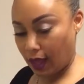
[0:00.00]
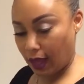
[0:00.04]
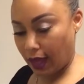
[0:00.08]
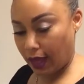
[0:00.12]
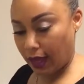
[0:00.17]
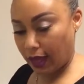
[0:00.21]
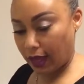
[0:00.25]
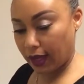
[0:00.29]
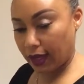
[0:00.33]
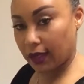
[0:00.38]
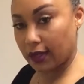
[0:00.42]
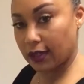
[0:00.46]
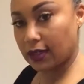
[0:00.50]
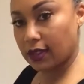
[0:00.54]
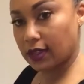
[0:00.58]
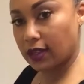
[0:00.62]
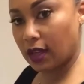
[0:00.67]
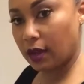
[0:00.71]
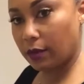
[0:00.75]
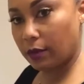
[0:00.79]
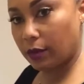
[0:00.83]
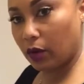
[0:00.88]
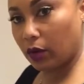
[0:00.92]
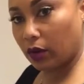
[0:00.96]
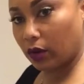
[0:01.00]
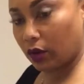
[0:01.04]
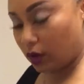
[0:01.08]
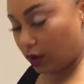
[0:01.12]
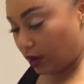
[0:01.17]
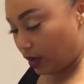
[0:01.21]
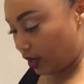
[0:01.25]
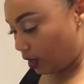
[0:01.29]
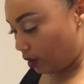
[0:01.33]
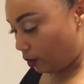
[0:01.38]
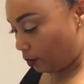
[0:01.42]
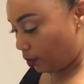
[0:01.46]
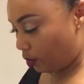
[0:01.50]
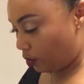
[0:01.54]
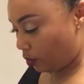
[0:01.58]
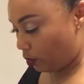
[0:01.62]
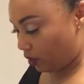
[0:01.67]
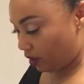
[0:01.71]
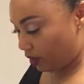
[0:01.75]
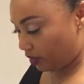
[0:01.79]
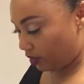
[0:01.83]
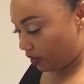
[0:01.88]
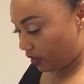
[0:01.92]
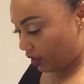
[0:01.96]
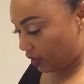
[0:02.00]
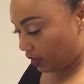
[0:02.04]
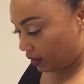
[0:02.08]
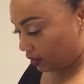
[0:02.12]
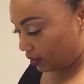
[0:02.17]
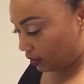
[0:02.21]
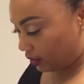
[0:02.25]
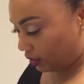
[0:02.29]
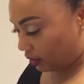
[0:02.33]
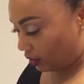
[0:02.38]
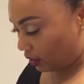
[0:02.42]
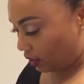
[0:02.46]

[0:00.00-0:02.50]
and we're going to go ahead and pour this